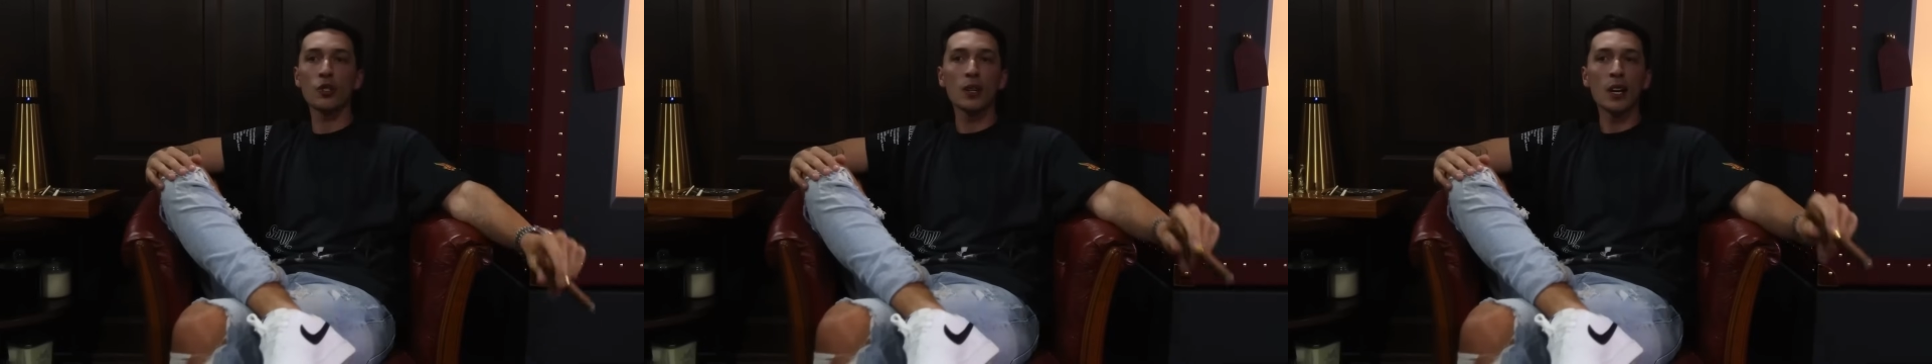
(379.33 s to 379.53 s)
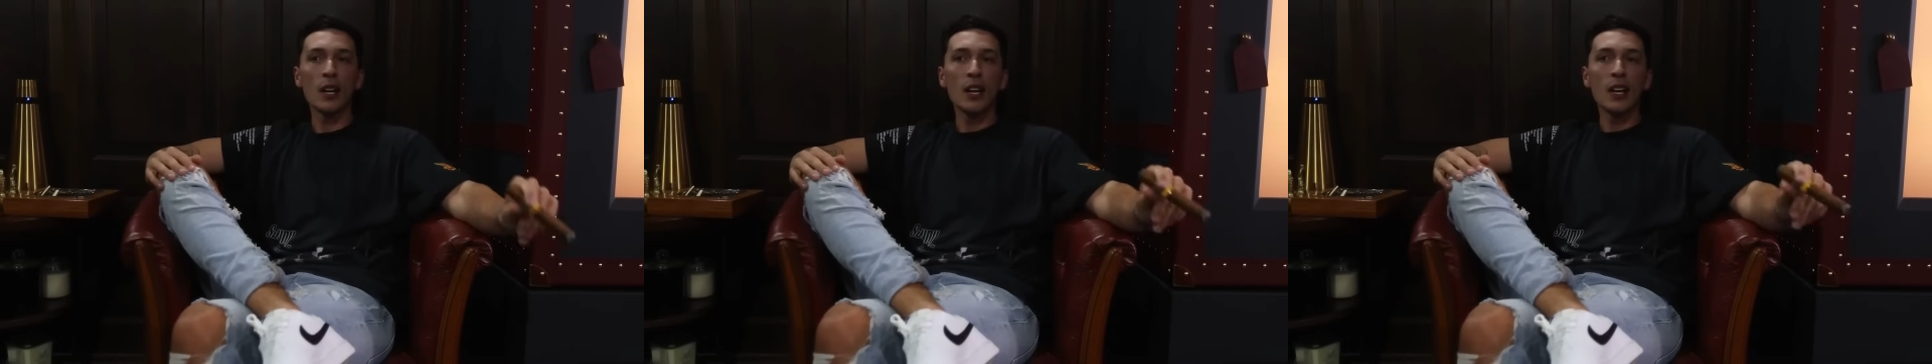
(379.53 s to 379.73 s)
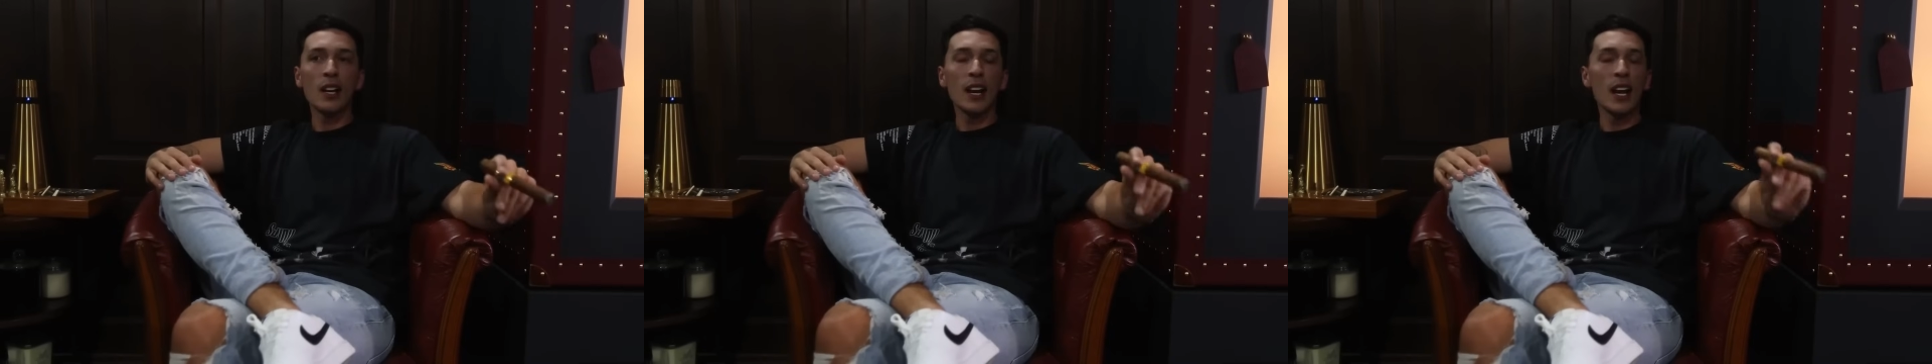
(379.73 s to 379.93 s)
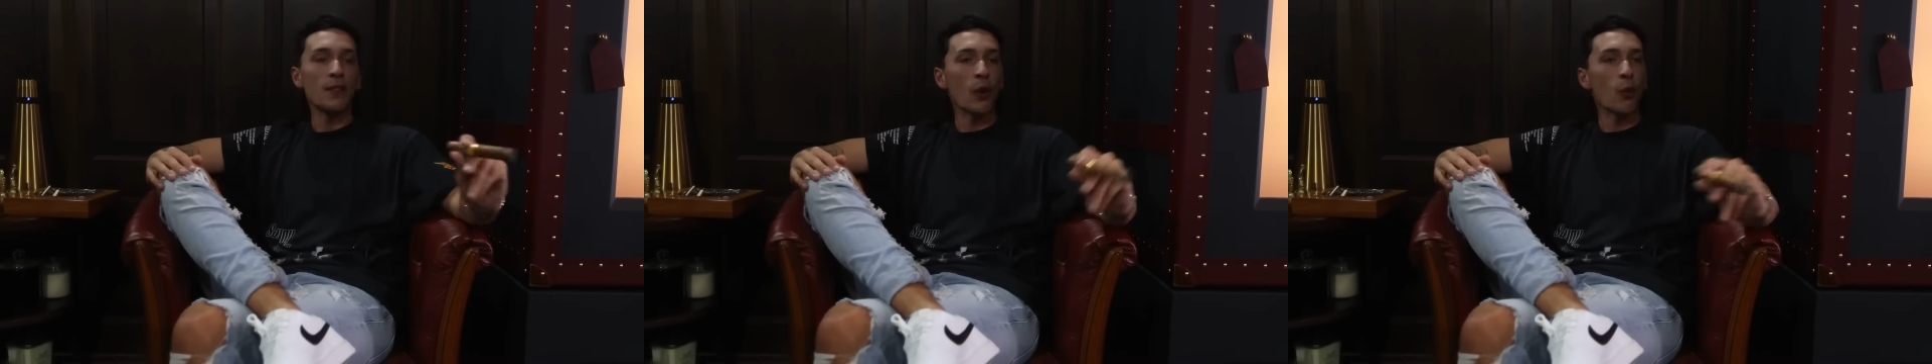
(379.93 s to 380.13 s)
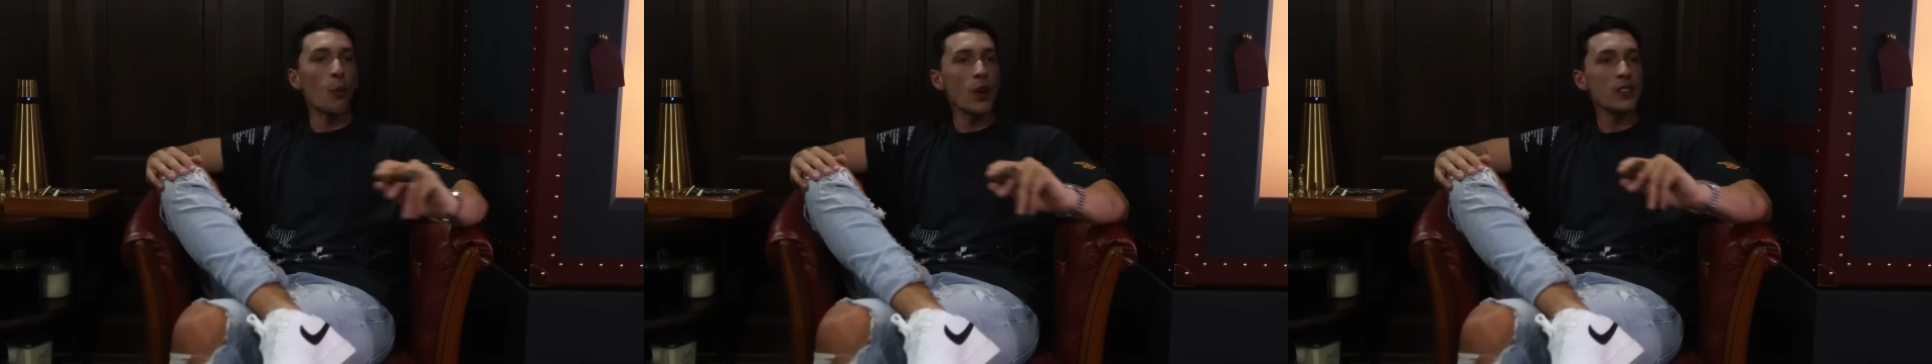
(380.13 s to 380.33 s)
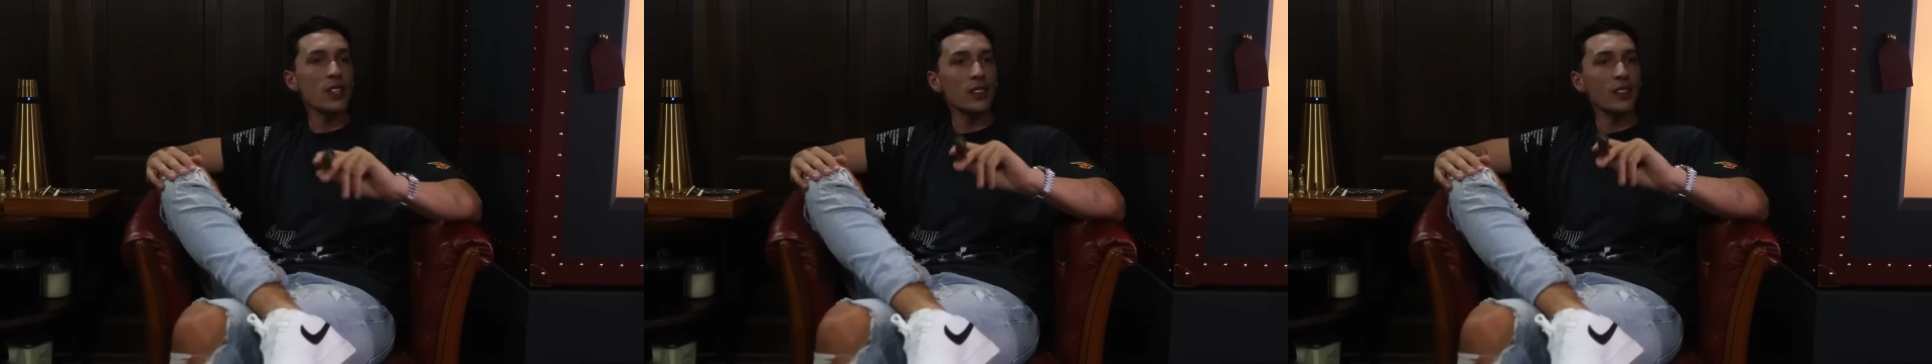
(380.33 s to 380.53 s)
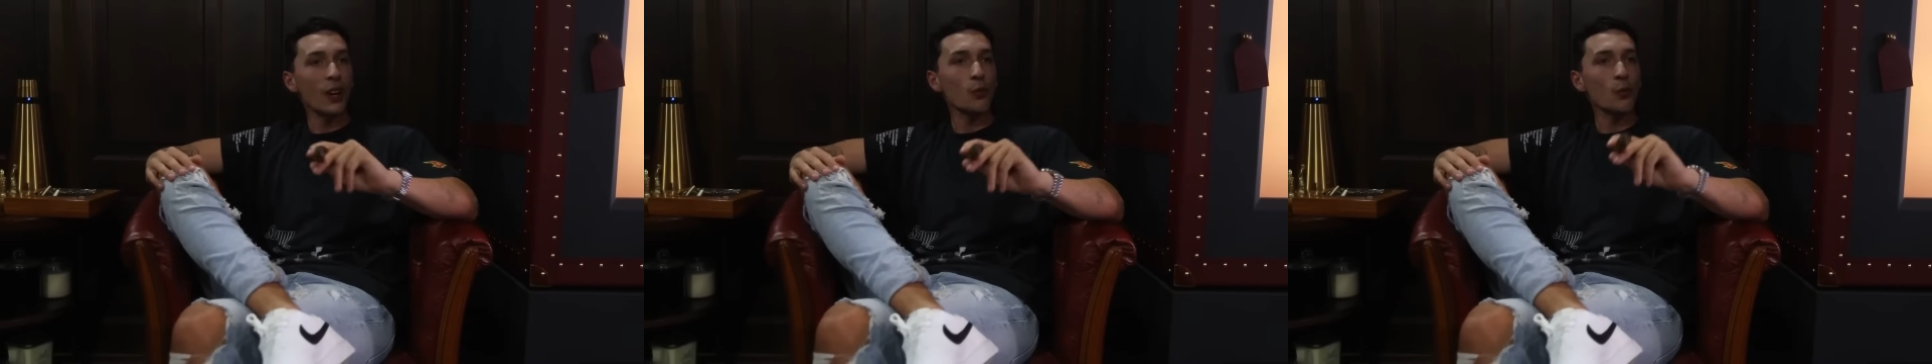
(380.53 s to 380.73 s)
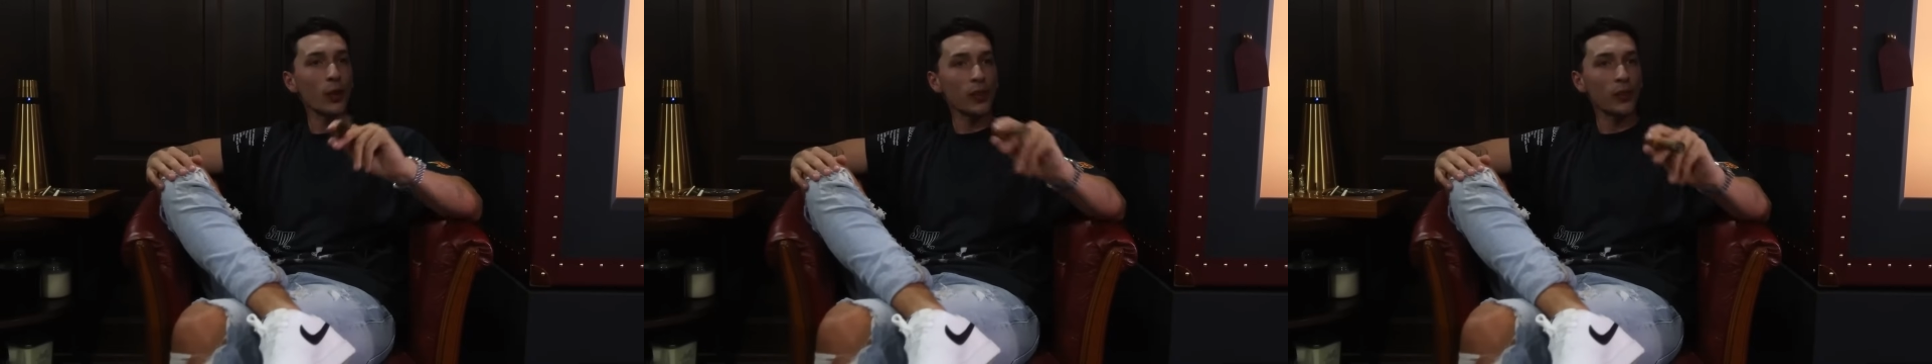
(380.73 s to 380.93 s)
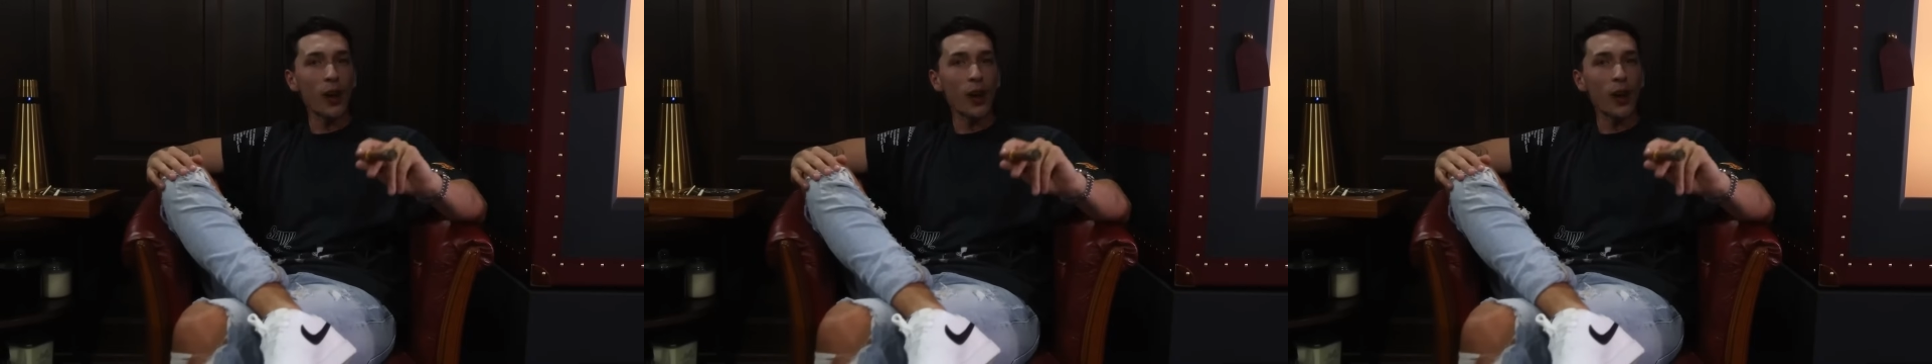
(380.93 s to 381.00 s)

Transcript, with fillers: Is if it wasn't done with